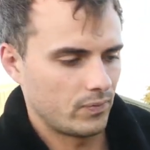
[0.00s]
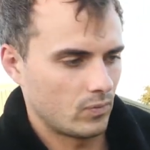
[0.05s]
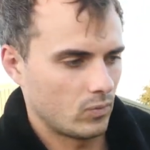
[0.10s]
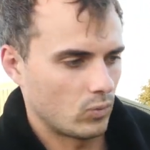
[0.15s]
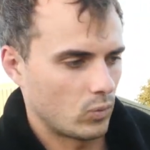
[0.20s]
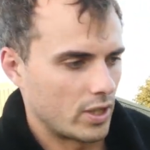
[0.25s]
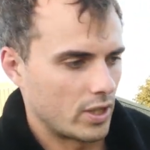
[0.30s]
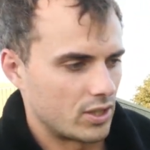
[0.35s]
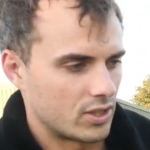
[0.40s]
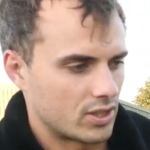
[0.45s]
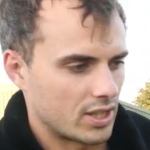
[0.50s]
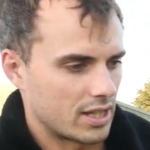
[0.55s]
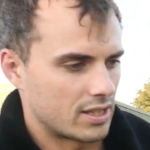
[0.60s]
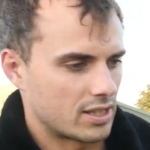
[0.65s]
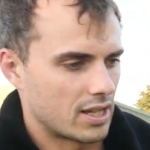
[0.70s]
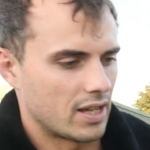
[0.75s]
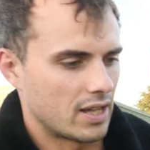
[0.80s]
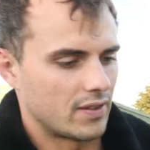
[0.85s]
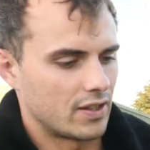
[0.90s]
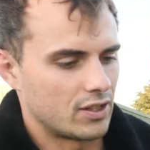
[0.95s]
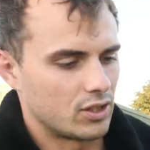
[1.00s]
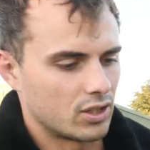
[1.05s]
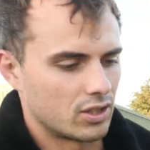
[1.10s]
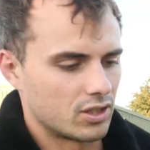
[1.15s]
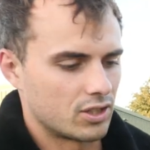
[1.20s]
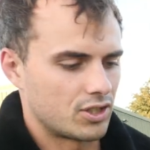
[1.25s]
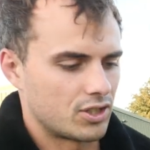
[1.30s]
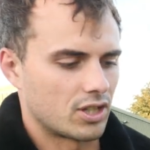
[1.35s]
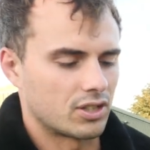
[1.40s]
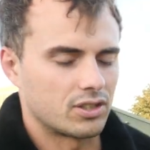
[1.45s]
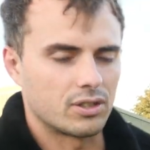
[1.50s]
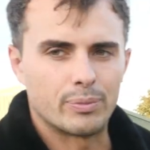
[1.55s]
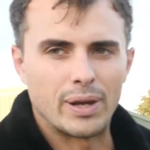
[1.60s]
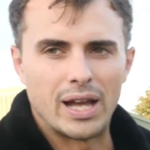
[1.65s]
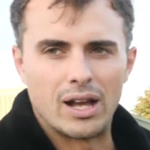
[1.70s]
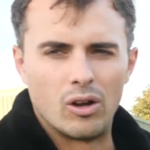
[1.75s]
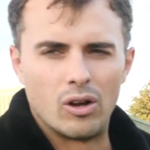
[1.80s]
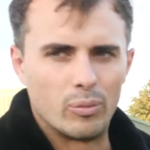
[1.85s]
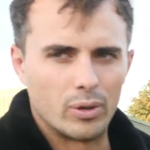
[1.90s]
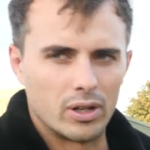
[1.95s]
where you set it, and then you can adjust the
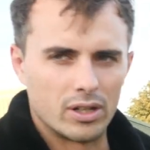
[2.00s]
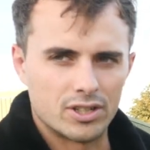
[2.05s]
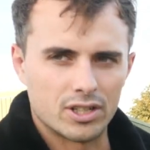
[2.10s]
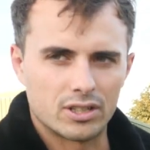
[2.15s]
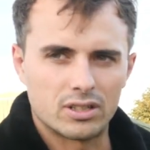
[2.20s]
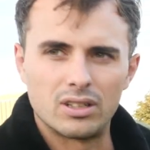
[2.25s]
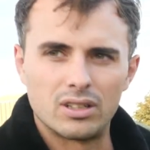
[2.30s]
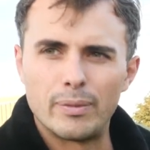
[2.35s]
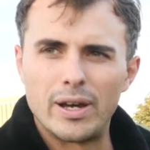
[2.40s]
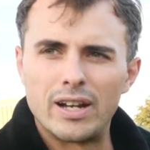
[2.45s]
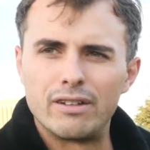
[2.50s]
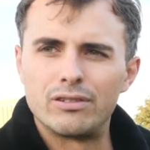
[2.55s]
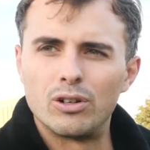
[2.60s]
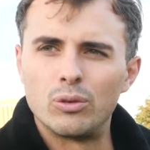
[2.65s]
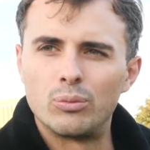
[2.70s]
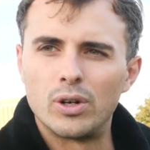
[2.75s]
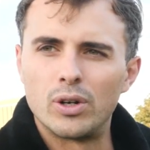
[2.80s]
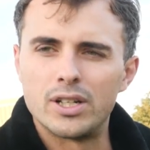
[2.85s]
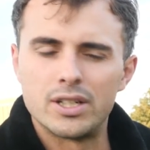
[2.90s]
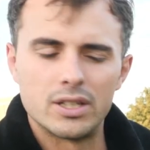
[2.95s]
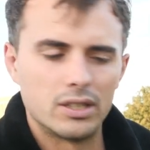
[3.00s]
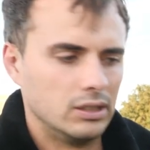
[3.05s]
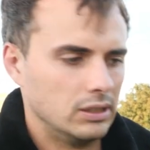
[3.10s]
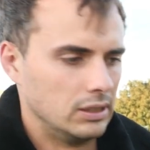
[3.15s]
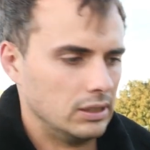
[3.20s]
power by adjusting the manifold pressure.